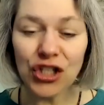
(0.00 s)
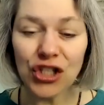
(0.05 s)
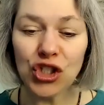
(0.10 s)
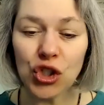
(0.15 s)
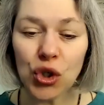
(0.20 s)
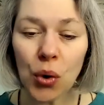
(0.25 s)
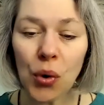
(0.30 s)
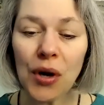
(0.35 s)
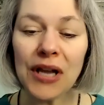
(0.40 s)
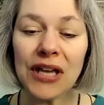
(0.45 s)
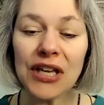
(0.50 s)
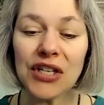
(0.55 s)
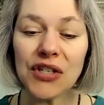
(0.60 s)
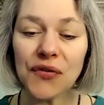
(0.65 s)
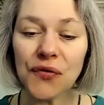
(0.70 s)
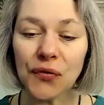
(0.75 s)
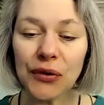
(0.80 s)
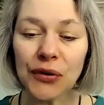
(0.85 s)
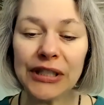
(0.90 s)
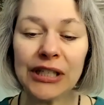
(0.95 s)
Joy is
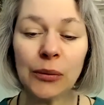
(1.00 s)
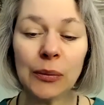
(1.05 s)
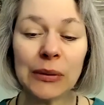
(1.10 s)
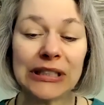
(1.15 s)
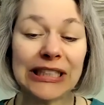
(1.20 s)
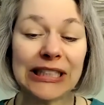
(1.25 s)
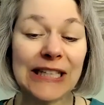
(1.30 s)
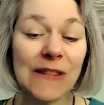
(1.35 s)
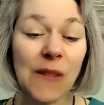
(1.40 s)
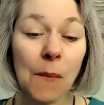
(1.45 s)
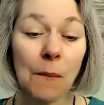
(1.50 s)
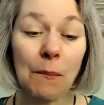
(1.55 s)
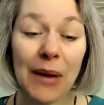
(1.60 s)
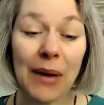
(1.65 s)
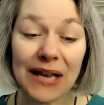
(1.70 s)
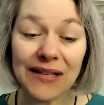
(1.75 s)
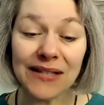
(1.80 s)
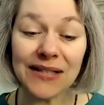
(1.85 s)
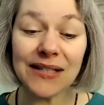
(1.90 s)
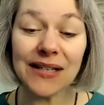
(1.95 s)
frequently the
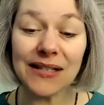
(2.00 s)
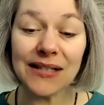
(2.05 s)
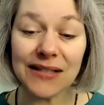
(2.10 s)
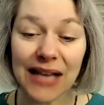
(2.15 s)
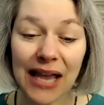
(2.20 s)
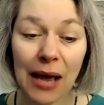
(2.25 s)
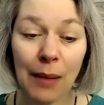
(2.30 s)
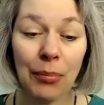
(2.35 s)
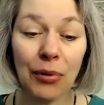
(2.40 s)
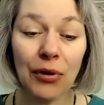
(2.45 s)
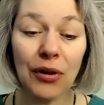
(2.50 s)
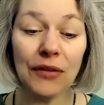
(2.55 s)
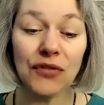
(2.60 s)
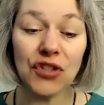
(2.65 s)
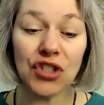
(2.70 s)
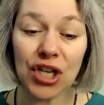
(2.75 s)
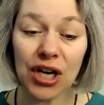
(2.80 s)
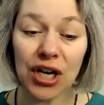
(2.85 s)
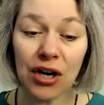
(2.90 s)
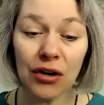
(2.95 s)
best example of
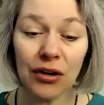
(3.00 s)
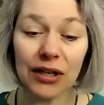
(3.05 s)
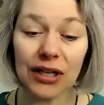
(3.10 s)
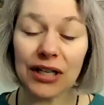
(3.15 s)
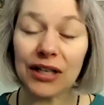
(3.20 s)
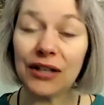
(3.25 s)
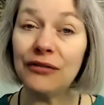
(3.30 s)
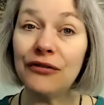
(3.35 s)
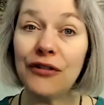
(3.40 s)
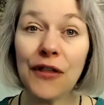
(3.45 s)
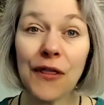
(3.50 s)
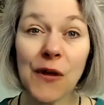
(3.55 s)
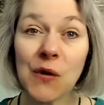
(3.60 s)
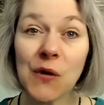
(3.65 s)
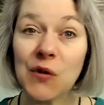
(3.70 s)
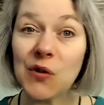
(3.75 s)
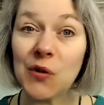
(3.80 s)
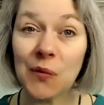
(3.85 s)
charity for those